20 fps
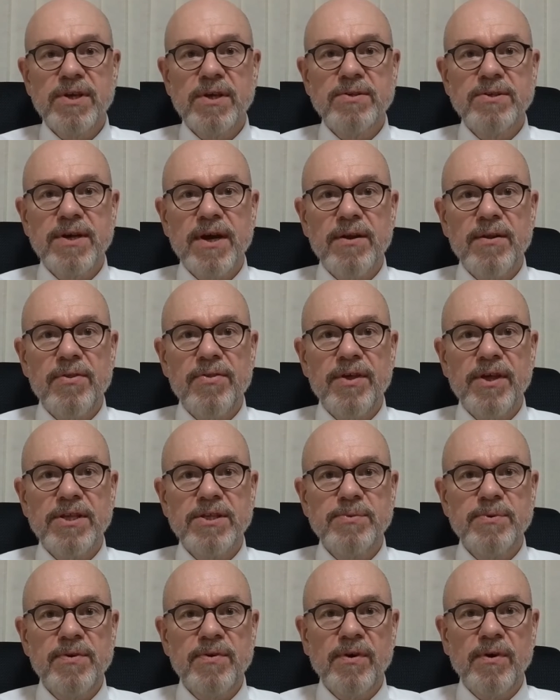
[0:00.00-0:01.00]
those kind of
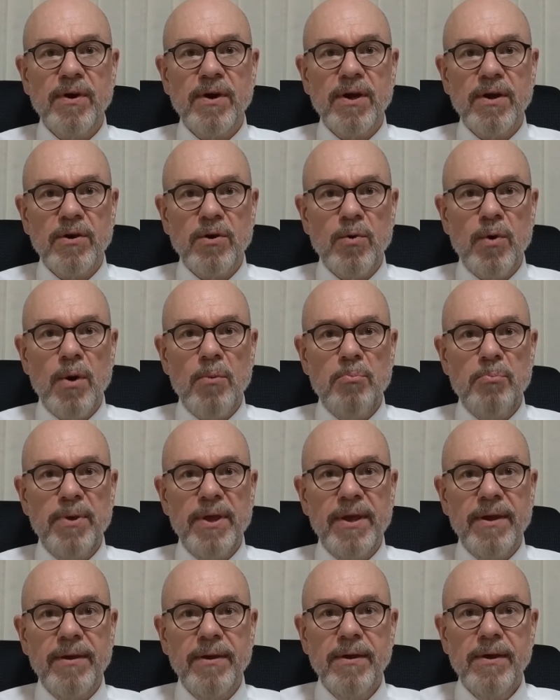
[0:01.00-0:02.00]
things, where you've got quite
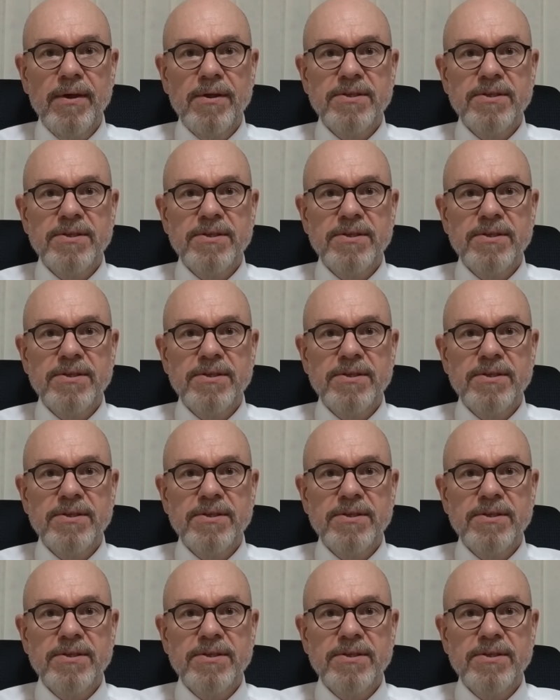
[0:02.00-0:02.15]
big